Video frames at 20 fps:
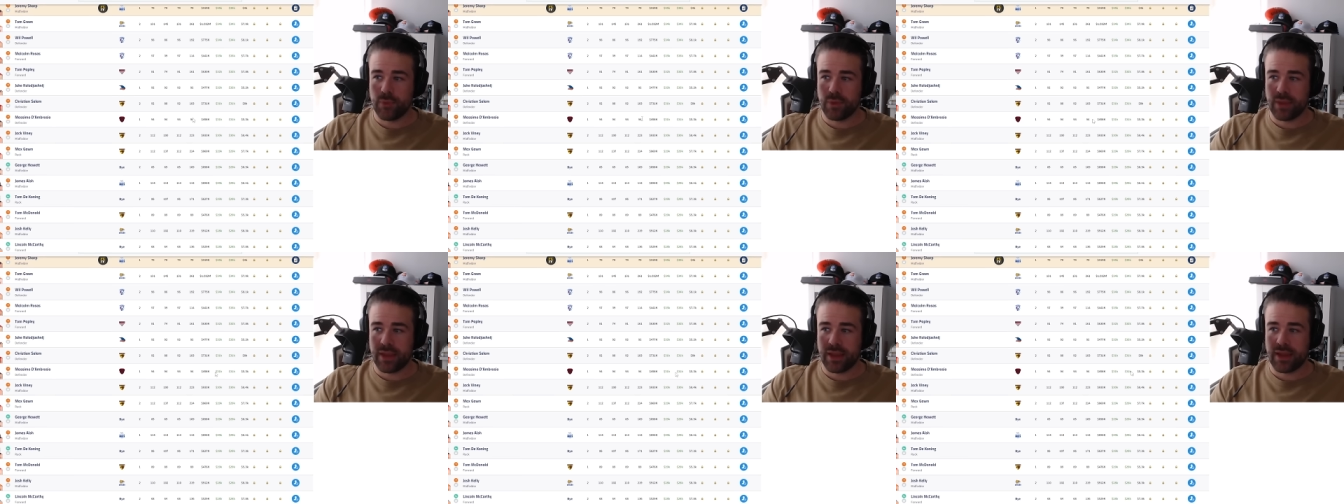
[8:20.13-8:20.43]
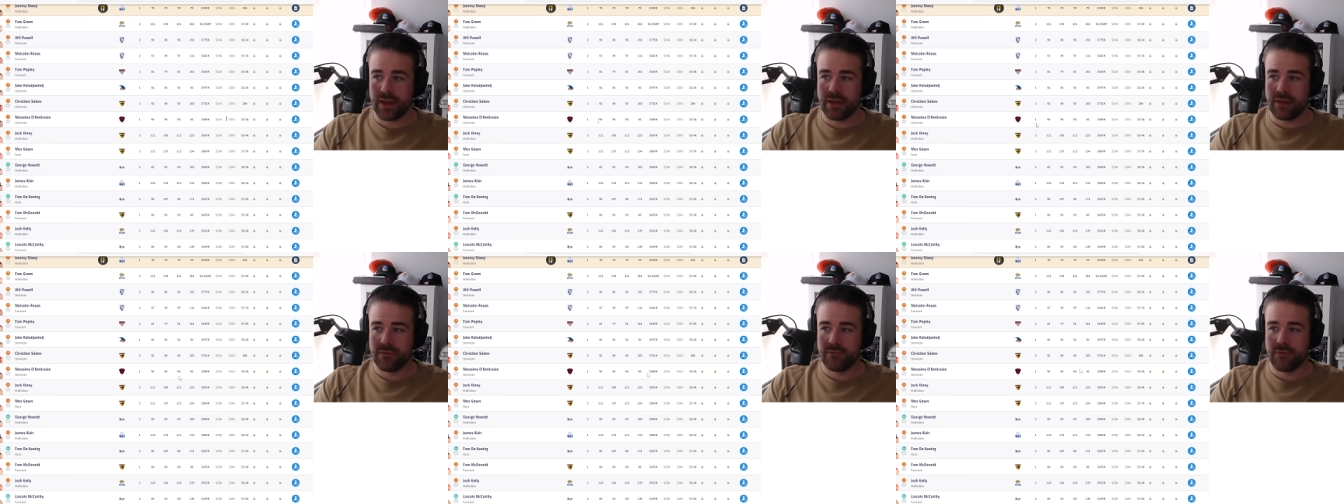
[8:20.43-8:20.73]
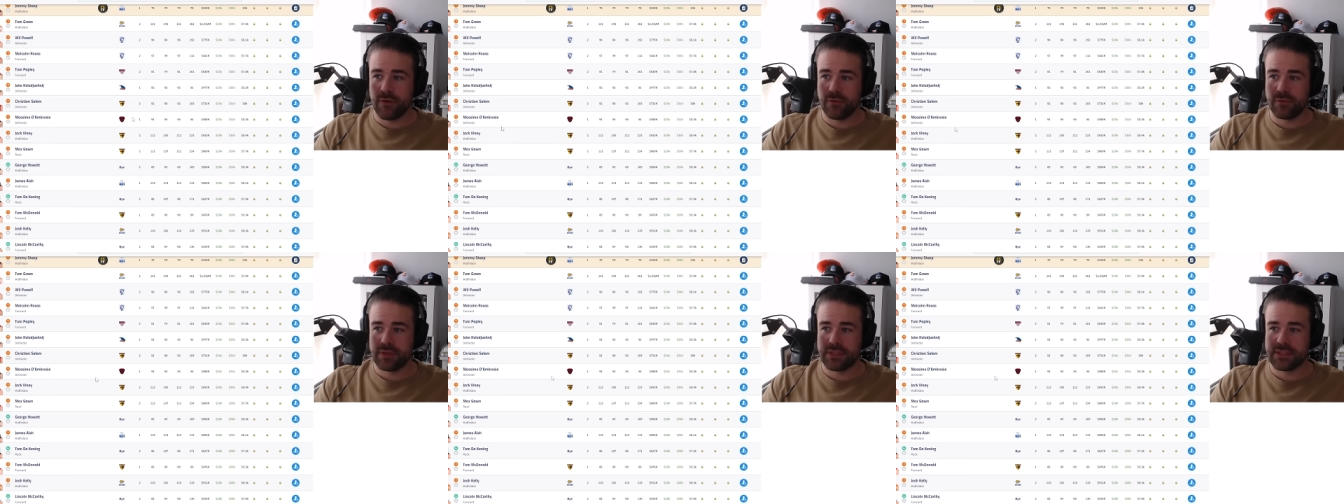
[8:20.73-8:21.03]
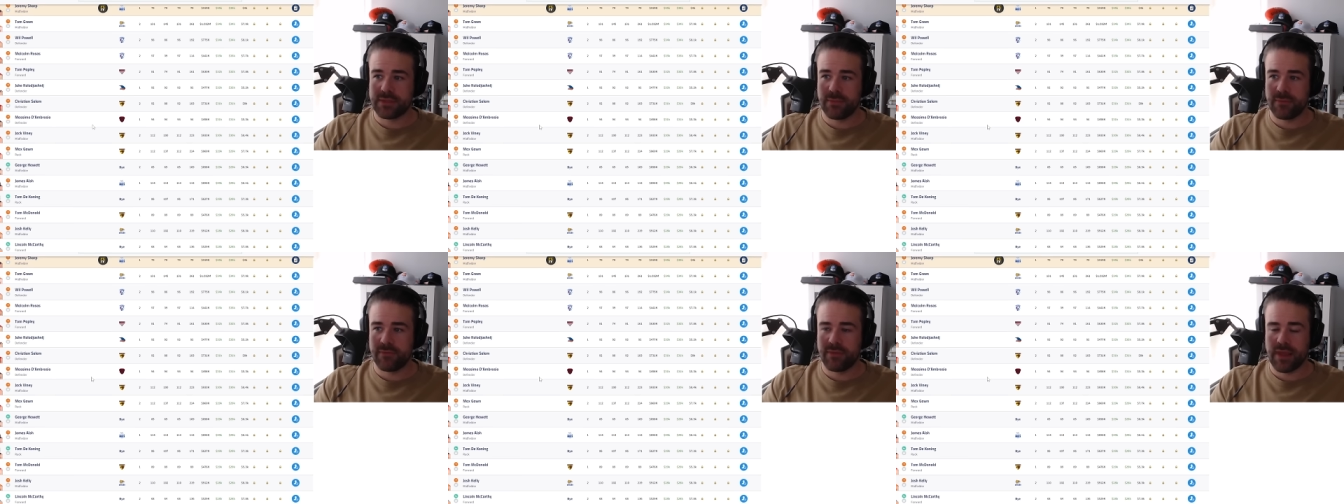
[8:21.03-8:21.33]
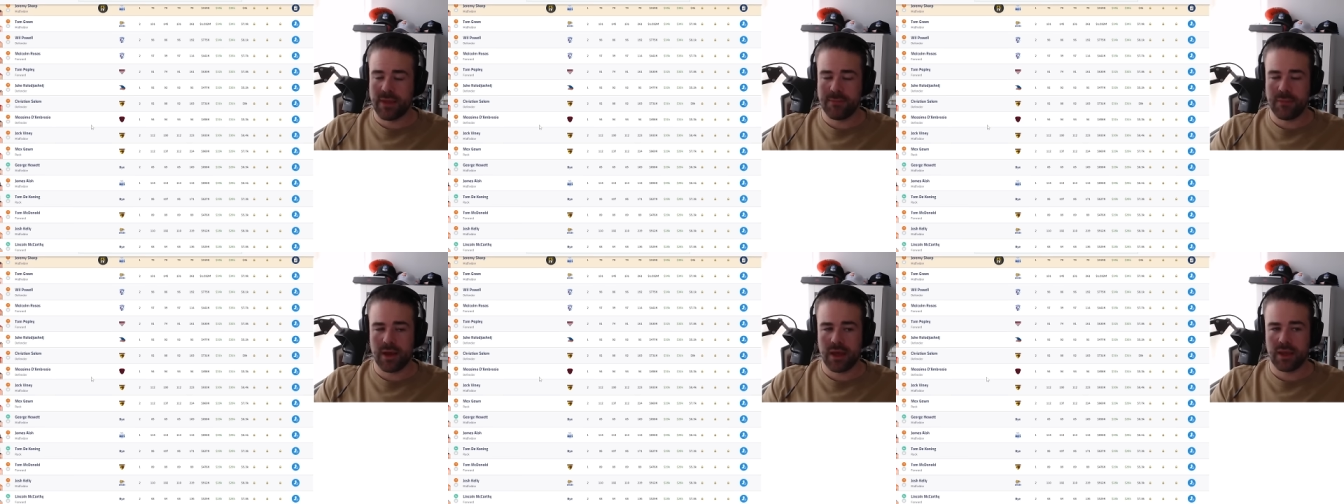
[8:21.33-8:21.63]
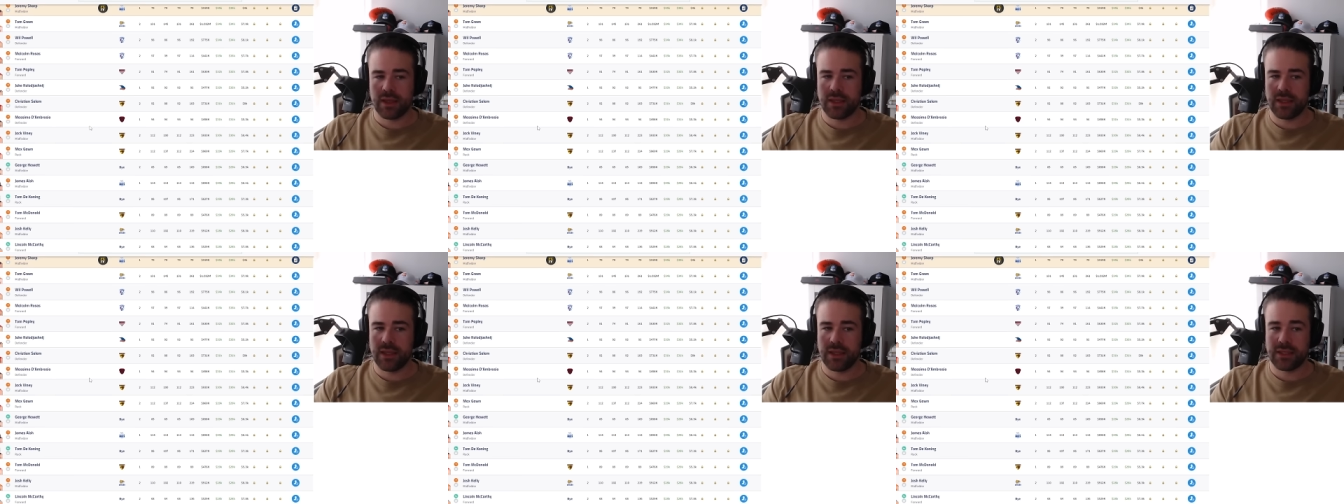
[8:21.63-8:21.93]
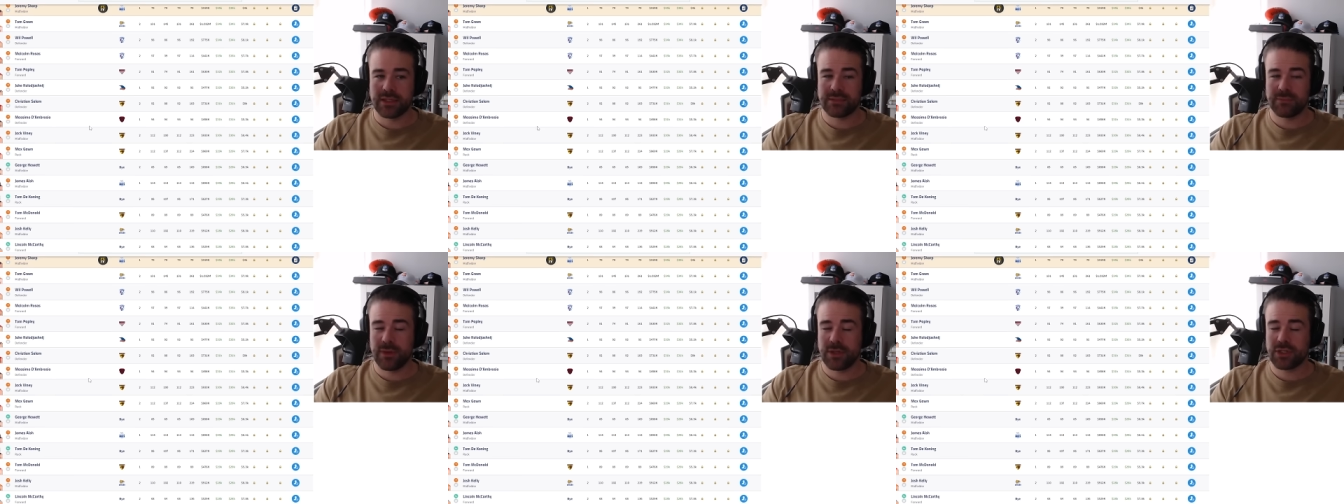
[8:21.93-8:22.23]
or like getting involved in some of that marking,
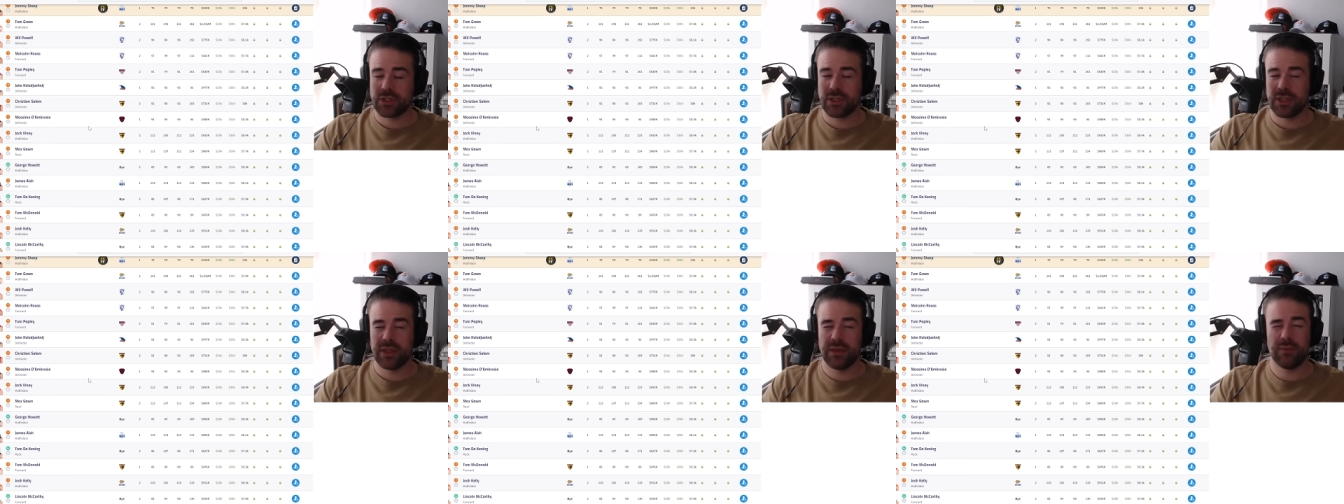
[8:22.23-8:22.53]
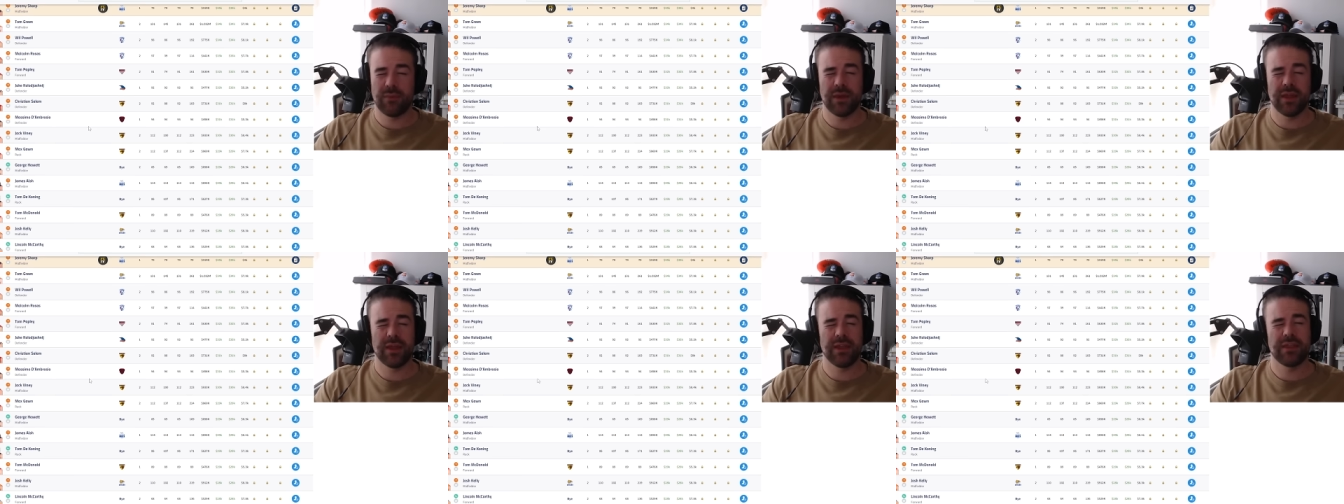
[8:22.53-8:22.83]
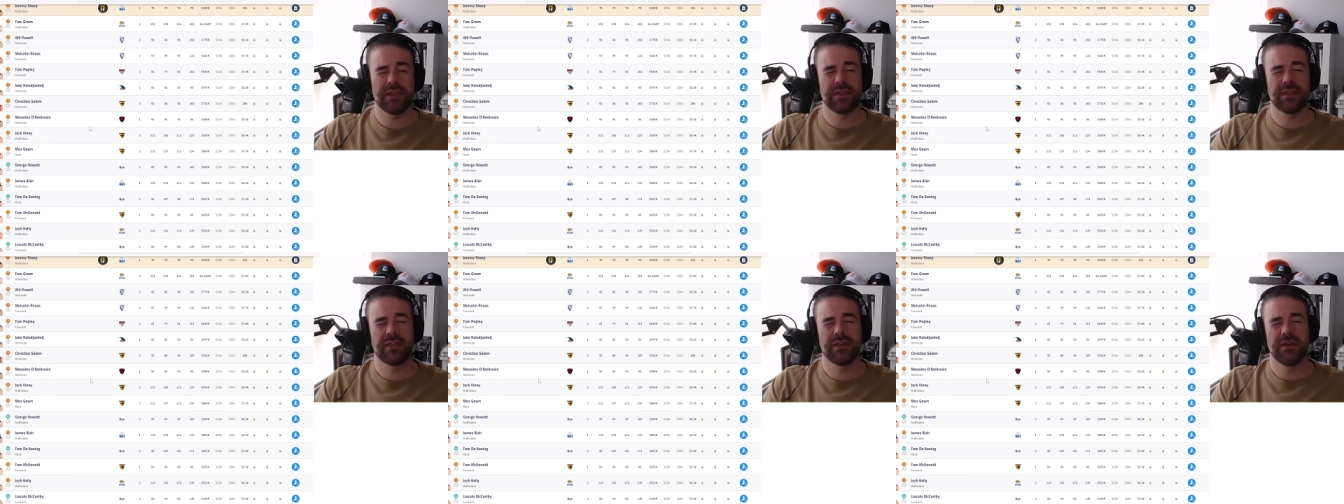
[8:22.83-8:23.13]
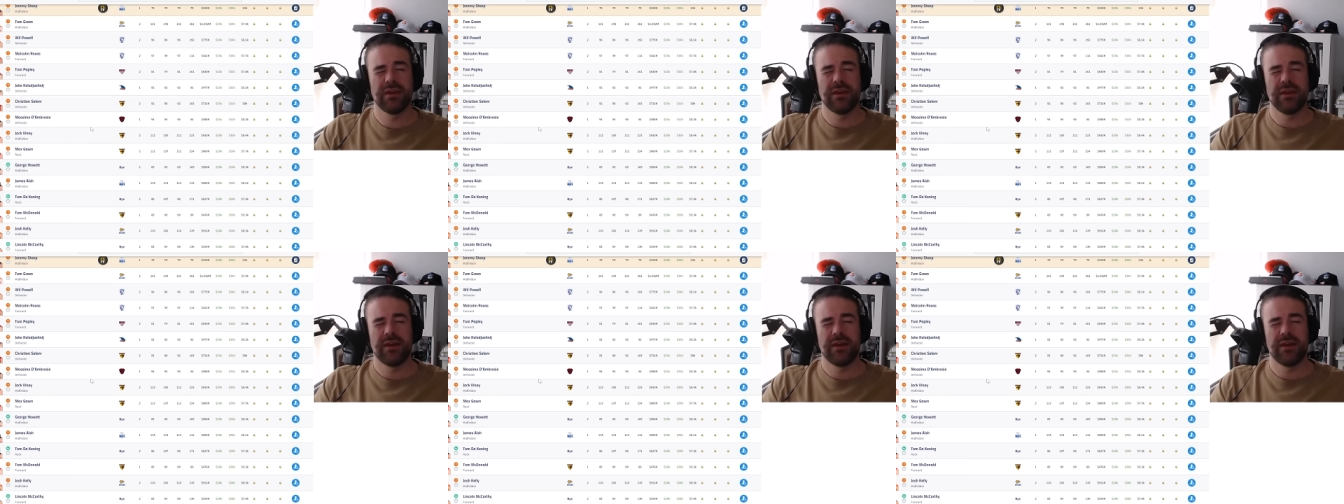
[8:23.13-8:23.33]
especially with